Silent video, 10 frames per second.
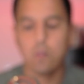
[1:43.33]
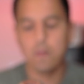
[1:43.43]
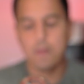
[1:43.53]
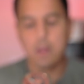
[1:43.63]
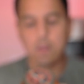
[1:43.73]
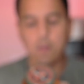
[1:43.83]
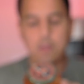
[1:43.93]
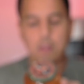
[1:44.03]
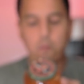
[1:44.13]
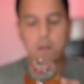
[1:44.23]
cool. So
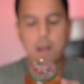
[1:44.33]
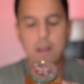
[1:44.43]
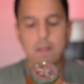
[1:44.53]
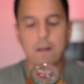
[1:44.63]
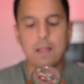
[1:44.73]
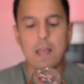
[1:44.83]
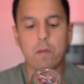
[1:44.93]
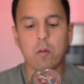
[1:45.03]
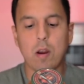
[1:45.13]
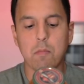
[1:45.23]
this one has
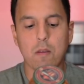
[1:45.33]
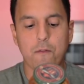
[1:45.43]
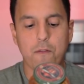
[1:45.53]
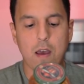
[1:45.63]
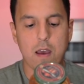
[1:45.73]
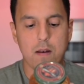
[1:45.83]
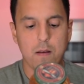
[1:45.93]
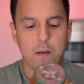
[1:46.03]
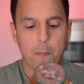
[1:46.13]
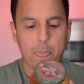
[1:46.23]
11 grams of
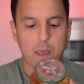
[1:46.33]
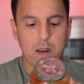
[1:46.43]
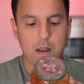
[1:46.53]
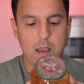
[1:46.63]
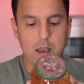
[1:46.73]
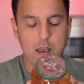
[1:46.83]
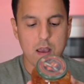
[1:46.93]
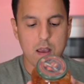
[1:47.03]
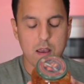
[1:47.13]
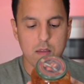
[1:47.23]
fat and it
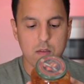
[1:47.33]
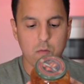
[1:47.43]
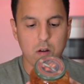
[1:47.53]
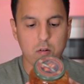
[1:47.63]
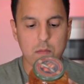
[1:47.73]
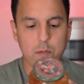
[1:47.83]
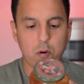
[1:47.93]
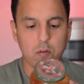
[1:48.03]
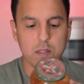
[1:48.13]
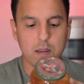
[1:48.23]
has 1 gram of
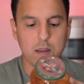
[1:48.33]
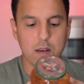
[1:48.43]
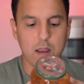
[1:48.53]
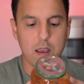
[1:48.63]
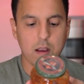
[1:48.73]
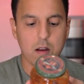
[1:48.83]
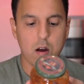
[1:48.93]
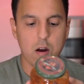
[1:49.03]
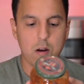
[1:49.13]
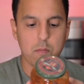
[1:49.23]
protein and
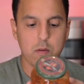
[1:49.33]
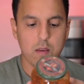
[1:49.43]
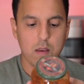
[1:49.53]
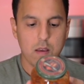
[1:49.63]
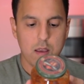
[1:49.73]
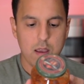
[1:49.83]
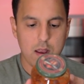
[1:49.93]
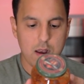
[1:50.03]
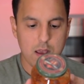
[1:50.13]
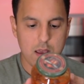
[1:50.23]
carbs.
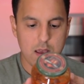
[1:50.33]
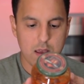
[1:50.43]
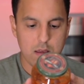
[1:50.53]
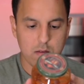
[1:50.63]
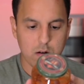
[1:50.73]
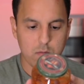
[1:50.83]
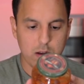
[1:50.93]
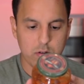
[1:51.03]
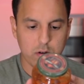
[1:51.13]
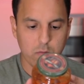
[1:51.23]
It has
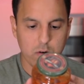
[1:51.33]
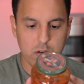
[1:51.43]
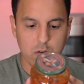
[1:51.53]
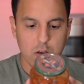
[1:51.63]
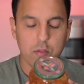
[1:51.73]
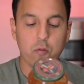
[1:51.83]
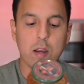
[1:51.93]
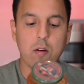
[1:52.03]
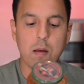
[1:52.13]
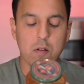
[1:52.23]
carbohydrates. Where are you?
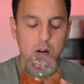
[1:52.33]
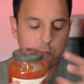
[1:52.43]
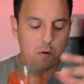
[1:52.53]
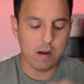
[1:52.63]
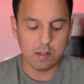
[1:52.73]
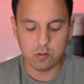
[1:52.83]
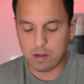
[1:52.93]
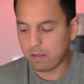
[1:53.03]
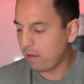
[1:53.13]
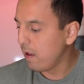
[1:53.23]
3 grams of
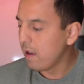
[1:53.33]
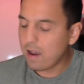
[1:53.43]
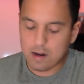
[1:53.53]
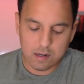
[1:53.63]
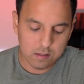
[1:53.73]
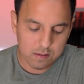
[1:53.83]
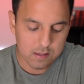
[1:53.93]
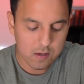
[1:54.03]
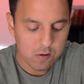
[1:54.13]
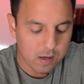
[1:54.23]
carbohydrates. I didn't
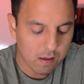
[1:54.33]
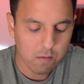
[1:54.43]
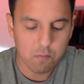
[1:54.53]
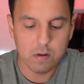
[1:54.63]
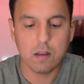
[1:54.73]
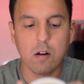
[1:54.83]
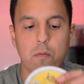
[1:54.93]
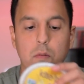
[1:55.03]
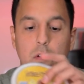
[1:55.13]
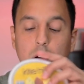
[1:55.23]
tell you guys how many
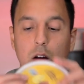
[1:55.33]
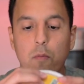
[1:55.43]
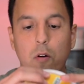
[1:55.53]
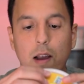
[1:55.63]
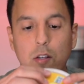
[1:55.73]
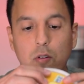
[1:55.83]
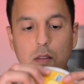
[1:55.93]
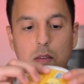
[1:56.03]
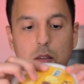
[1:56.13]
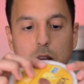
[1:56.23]

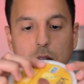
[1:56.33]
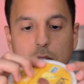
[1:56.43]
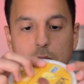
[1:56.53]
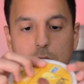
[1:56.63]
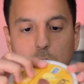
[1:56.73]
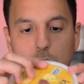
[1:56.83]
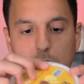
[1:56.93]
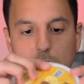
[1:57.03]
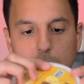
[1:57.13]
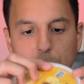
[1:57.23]
carbohydrates the Kite Hill
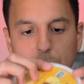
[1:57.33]
had.